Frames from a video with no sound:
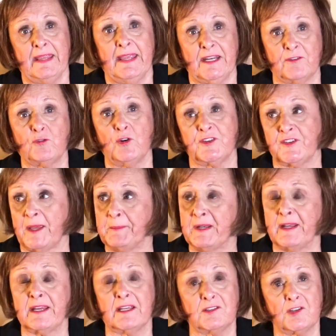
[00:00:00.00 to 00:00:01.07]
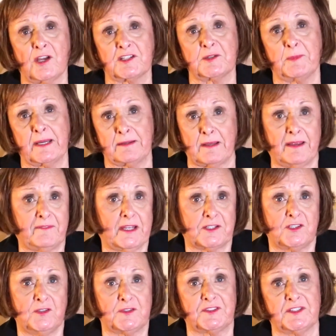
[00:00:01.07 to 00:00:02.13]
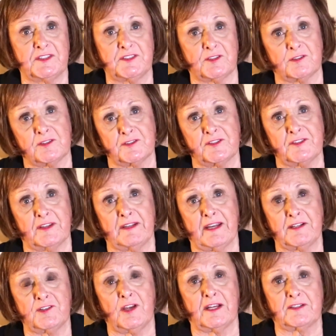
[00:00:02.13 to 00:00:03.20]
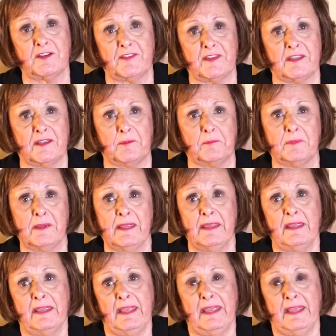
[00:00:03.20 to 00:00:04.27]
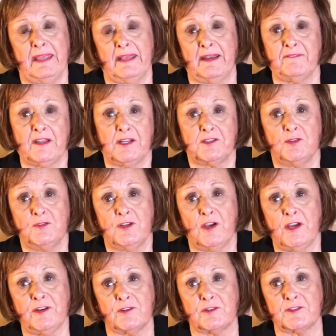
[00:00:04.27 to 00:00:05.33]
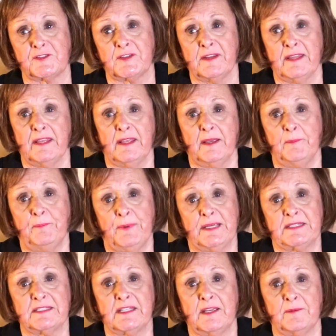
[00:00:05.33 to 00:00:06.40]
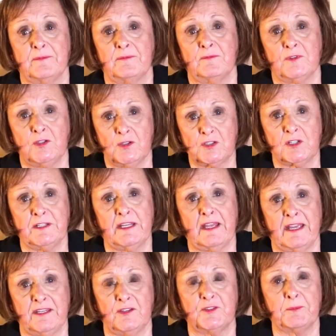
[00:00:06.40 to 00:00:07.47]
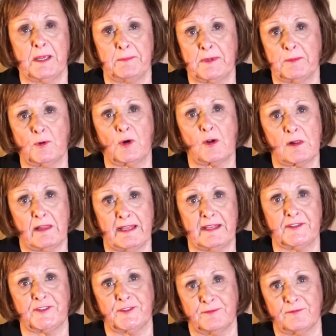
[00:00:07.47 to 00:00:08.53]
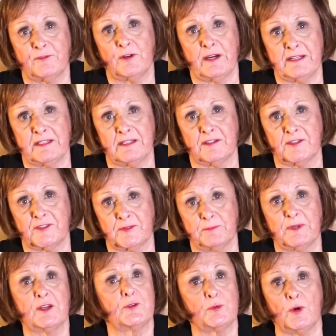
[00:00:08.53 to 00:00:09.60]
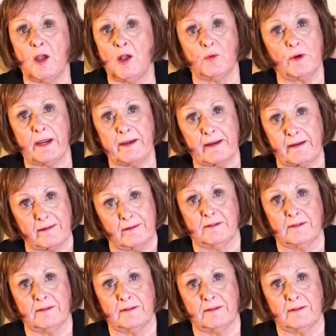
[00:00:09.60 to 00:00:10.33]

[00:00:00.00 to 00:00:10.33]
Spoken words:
And of course, I mean, I can talk to I've got 2 sisters, and I talk to them, and I've got 2 daughters, but usually I use my memoir class for ideas because we're all writing.